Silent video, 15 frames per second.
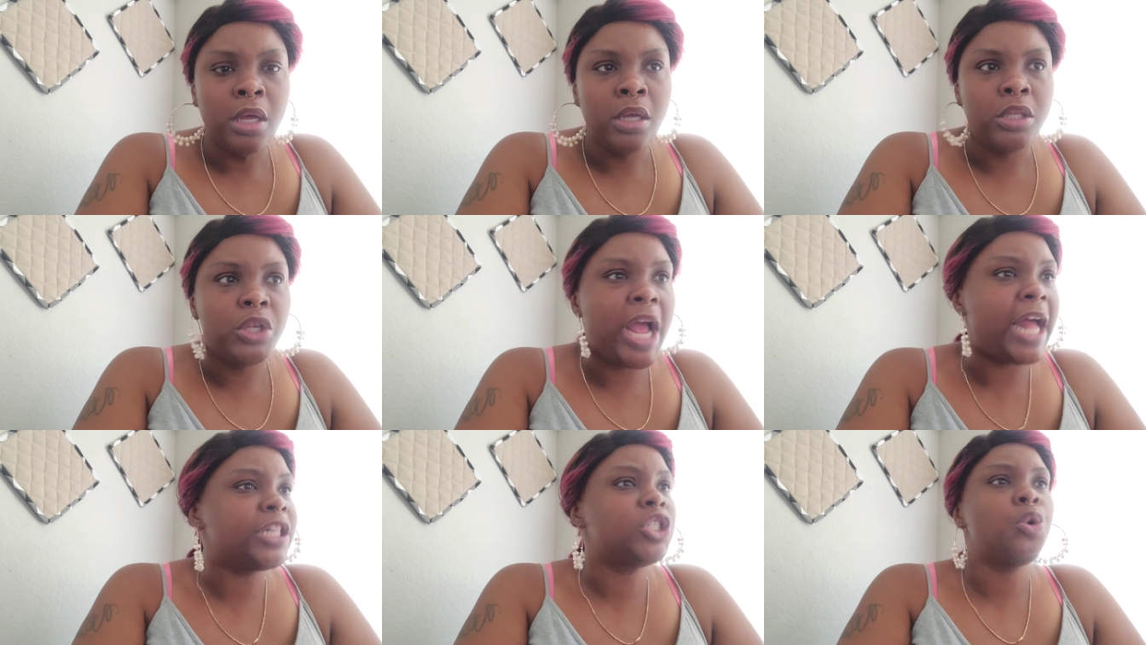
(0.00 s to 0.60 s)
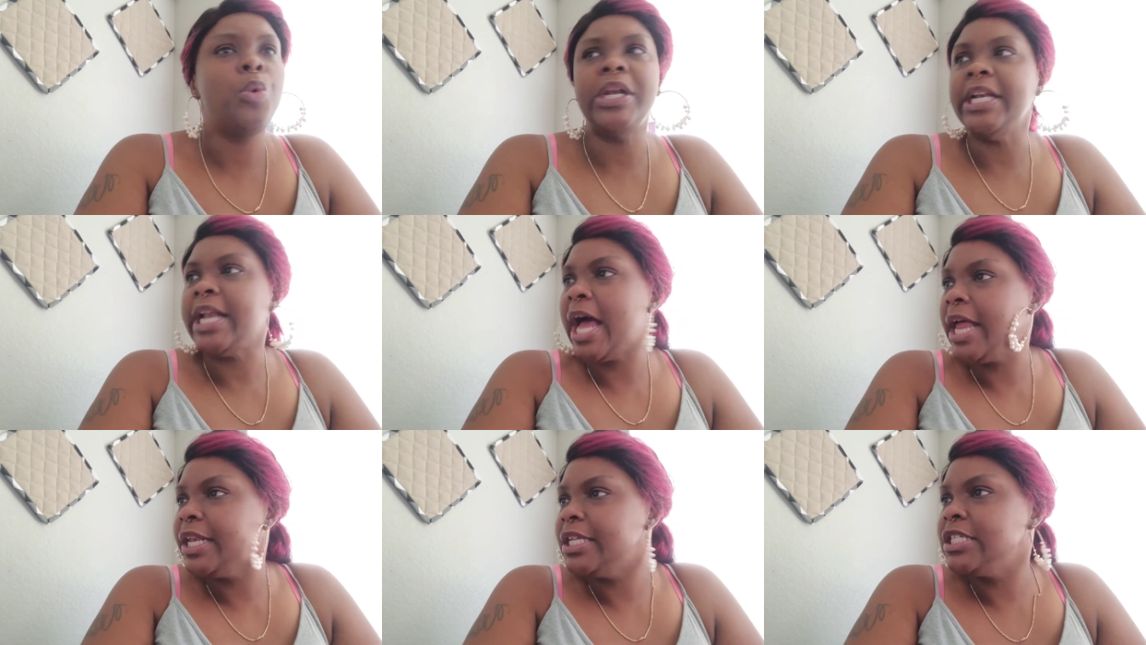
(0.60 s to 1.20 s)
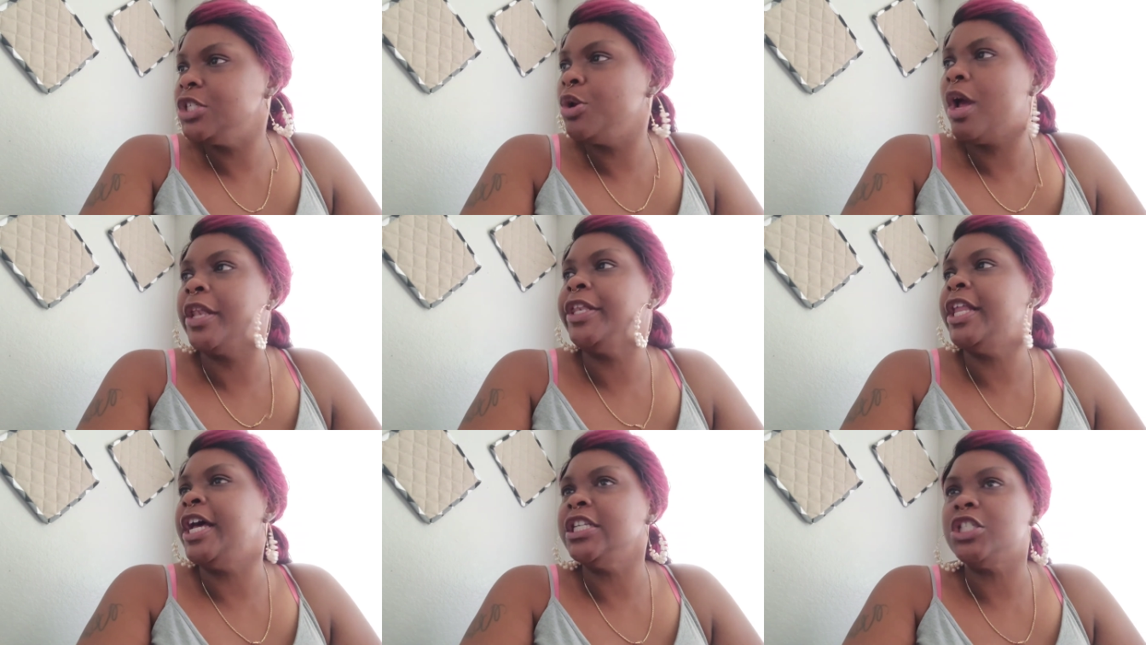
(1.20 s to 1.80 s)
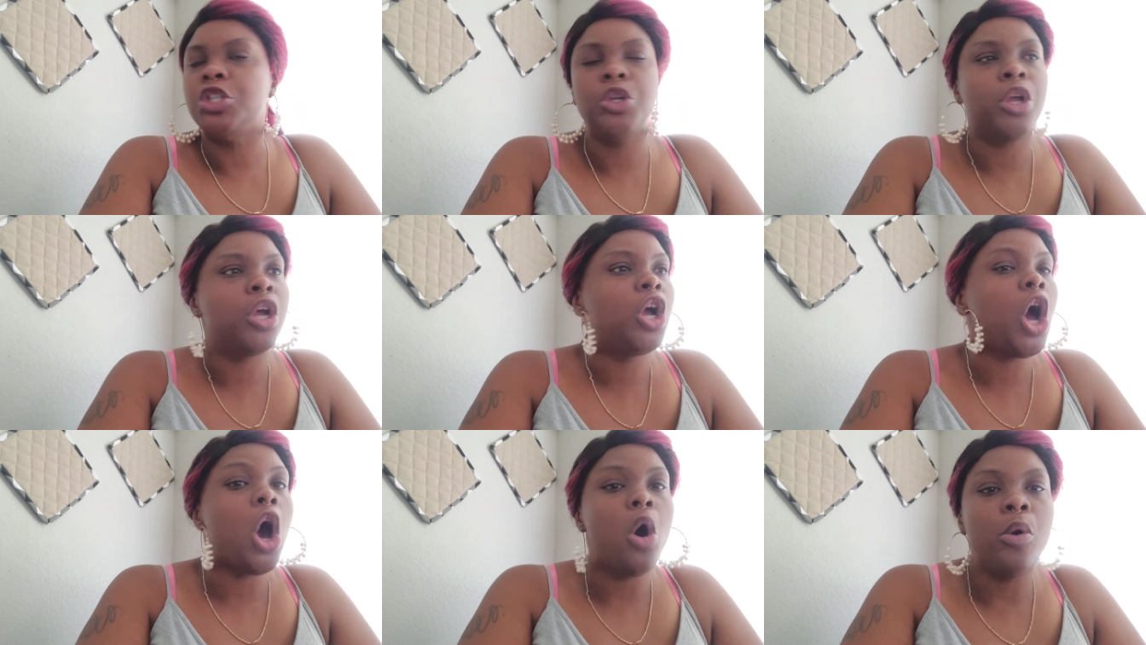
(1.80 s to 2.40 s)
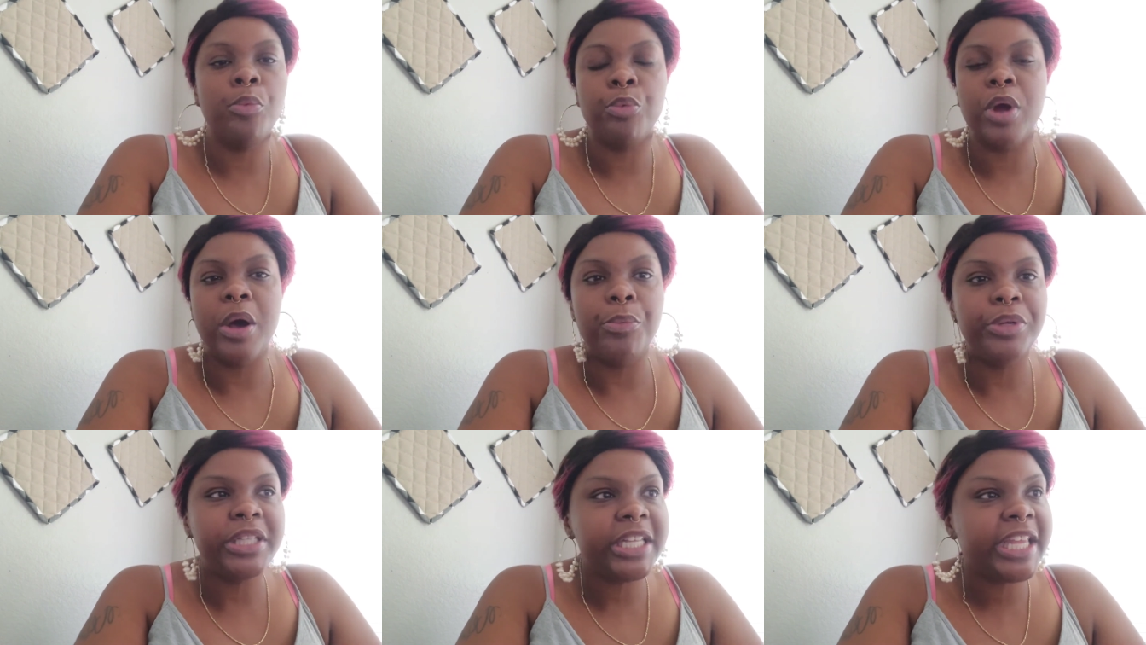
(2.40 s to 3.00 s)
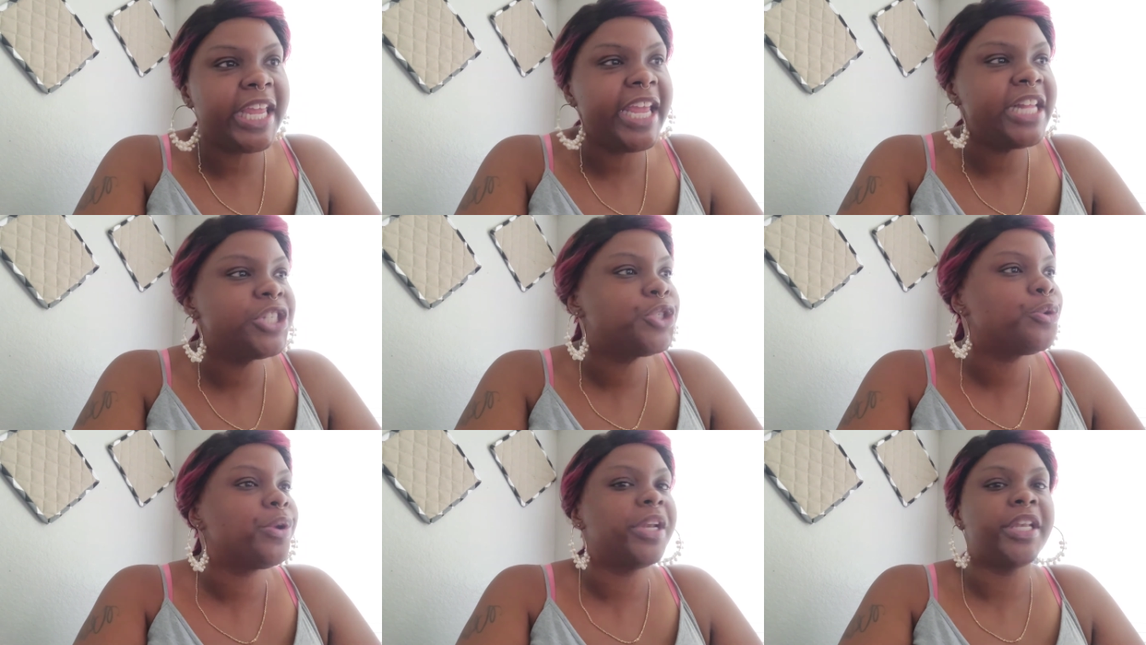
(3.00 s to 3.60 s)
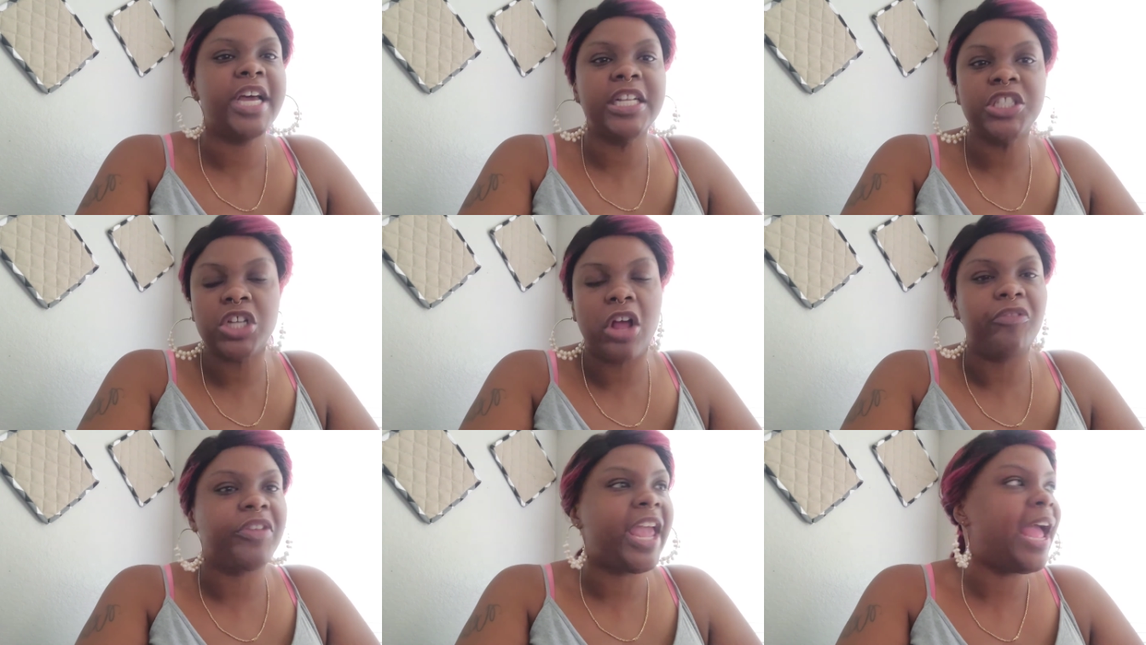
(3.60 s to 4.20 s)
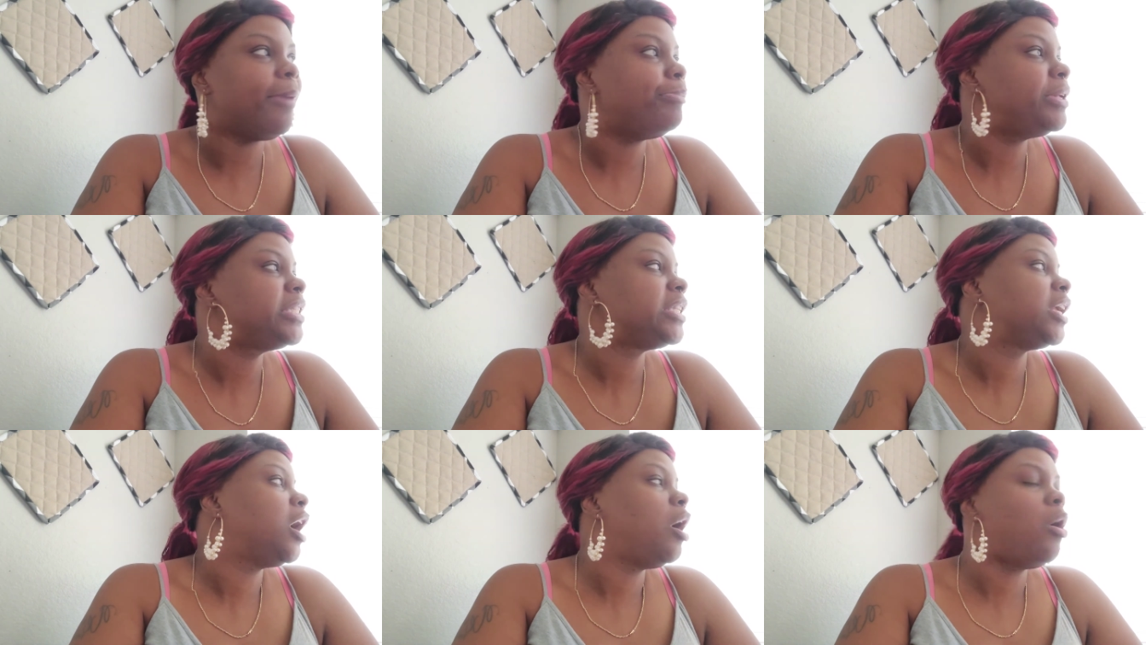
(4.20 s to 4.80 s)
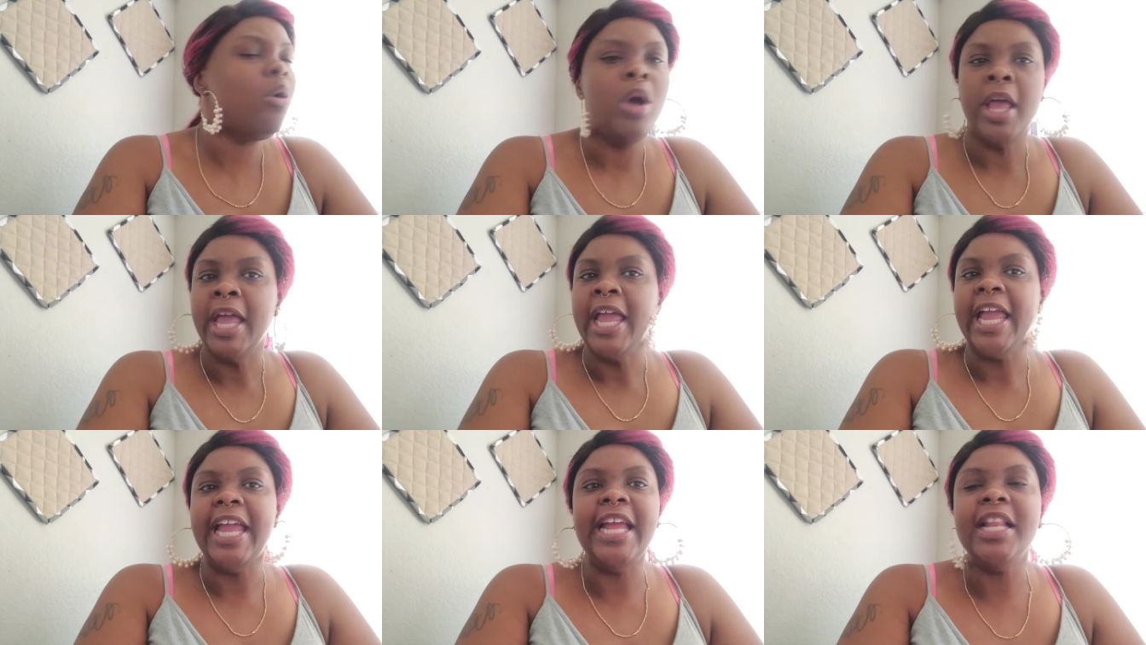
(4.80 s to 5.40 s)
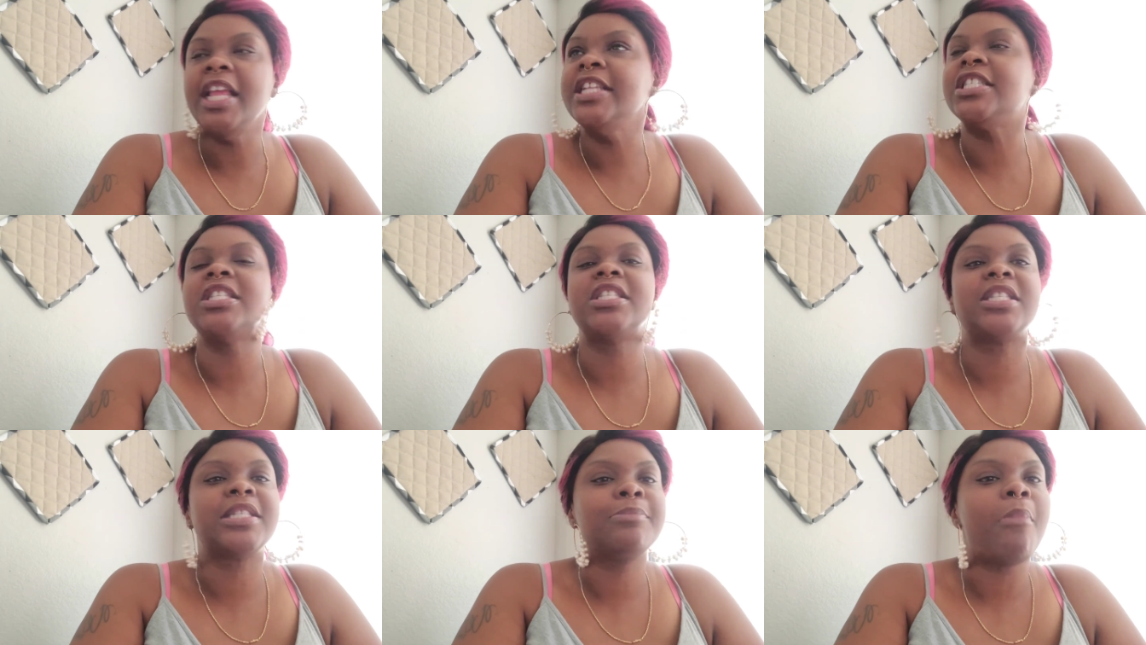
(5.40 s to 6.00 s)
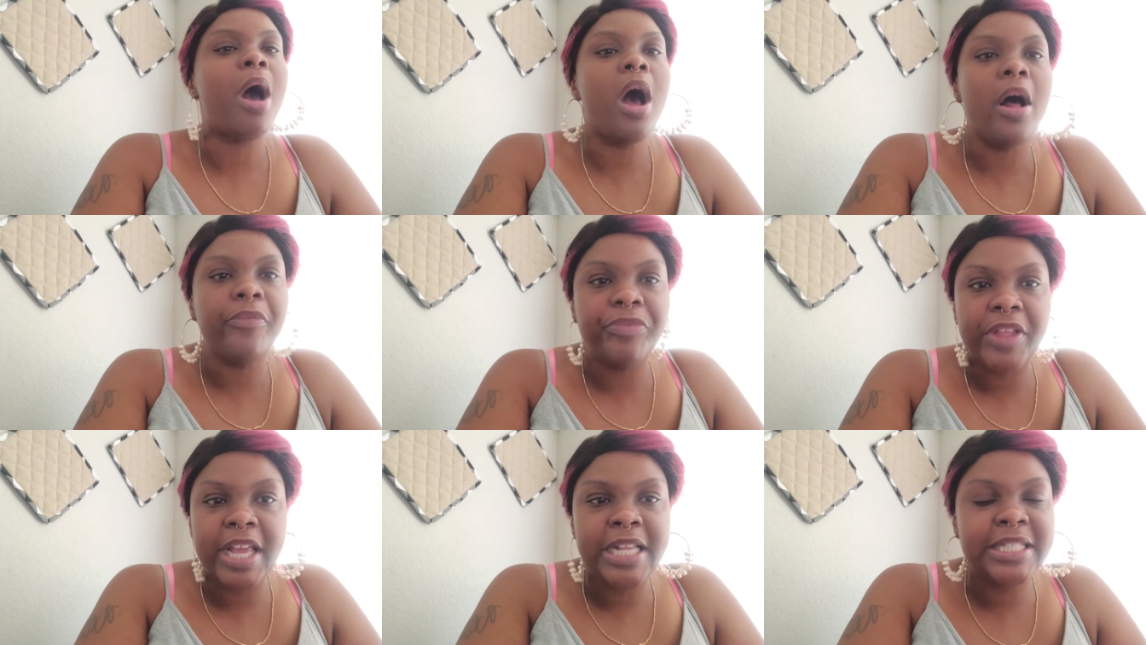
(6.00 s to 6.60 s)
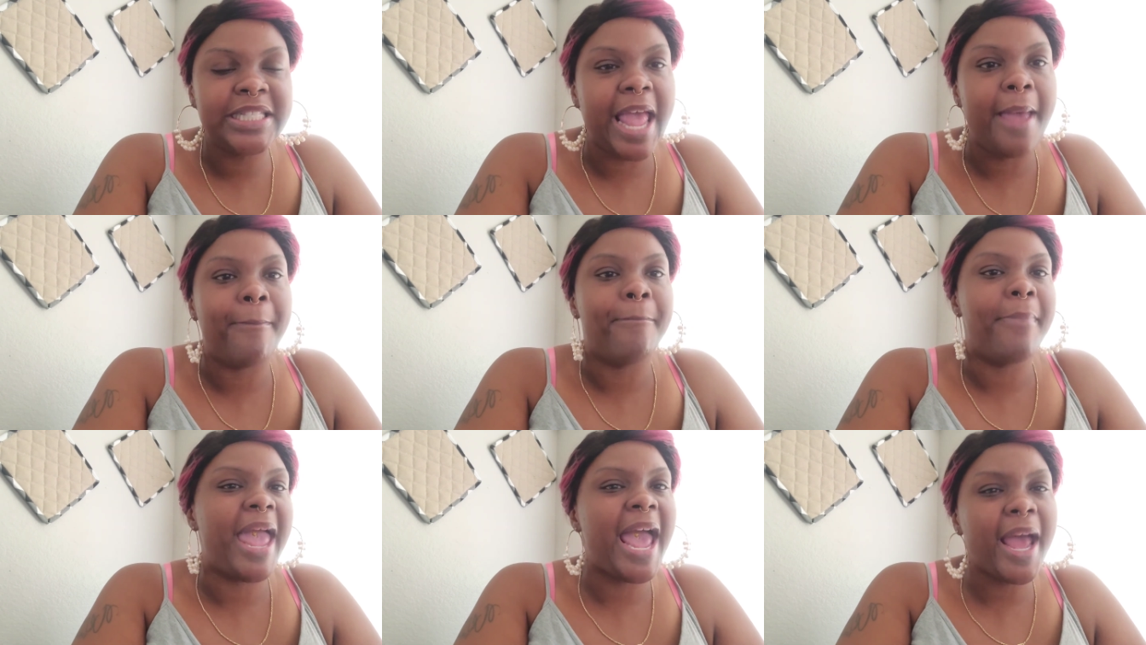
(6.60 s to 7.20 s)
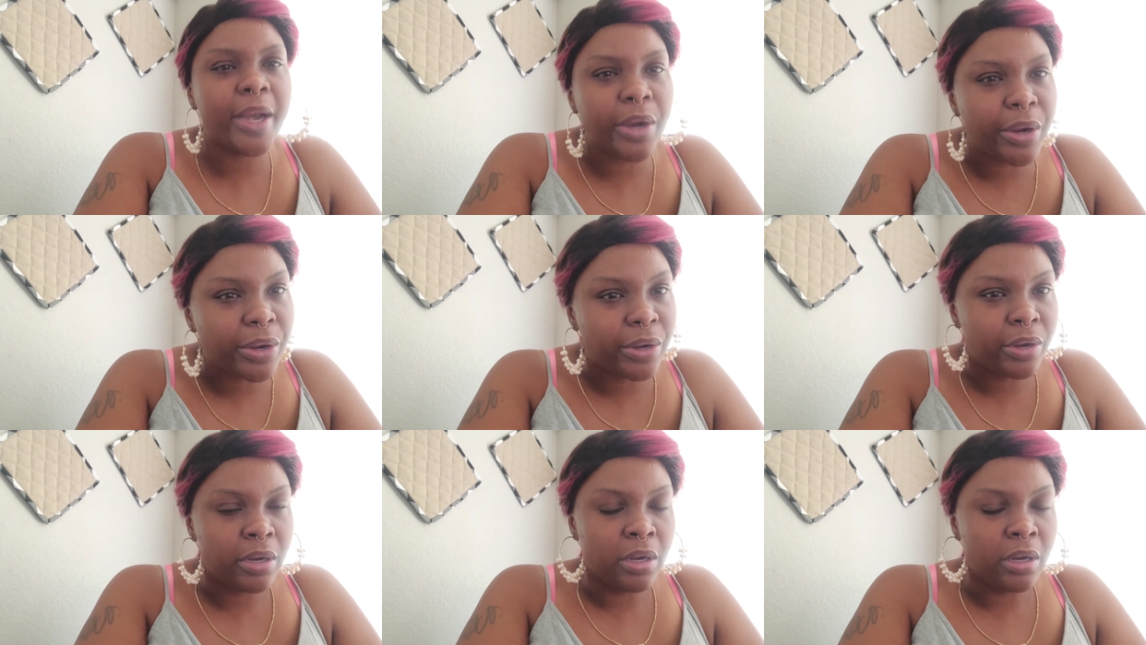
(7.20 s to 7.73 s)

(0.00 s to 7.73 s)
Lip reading: You got $20. You can lunch. You can go and run with the kids during lunch off campus and go. It's the small things that matter.